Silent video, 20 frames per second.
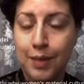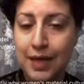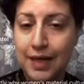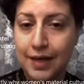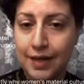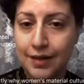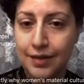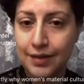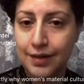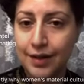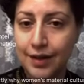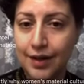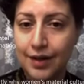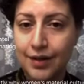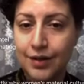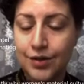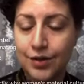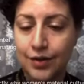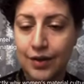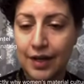it
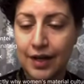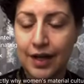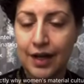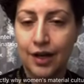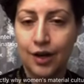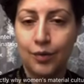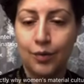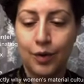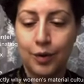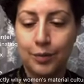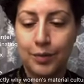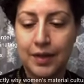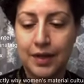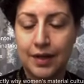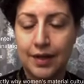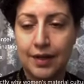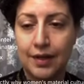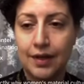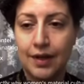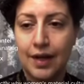so the hair would
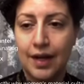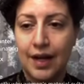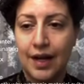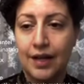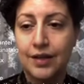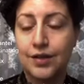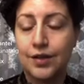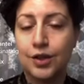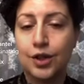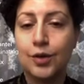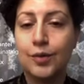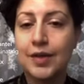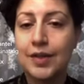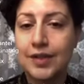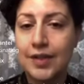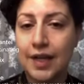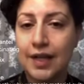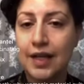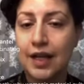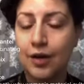be as though you were
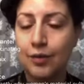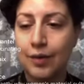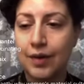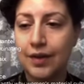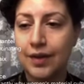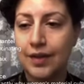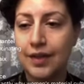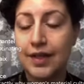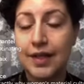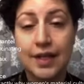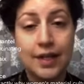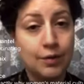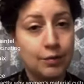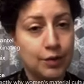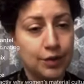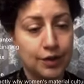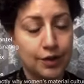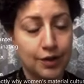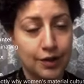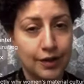setting it with a heat
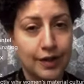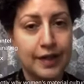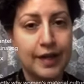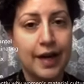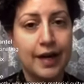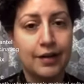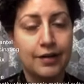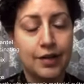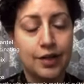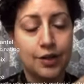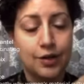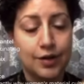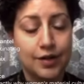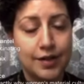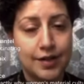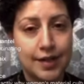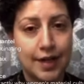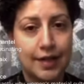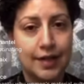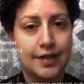with a curling iron that you could
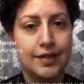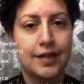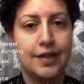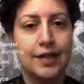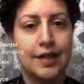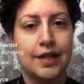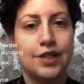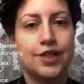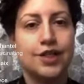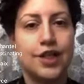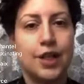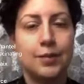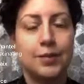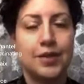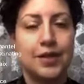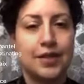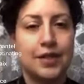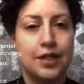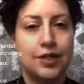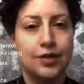set it in that shape
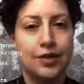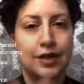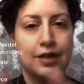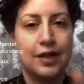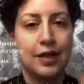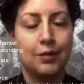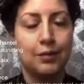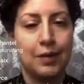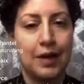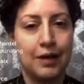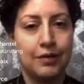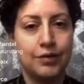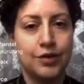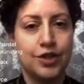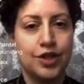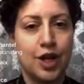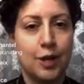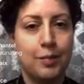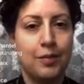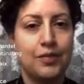so that's how you get that round
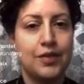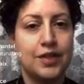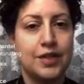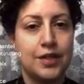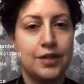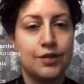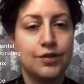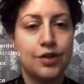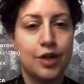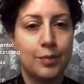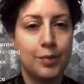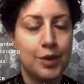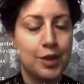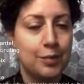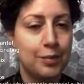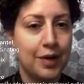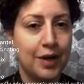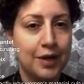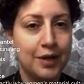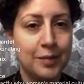shape with the teardrop at the
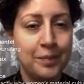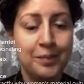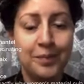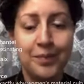bottom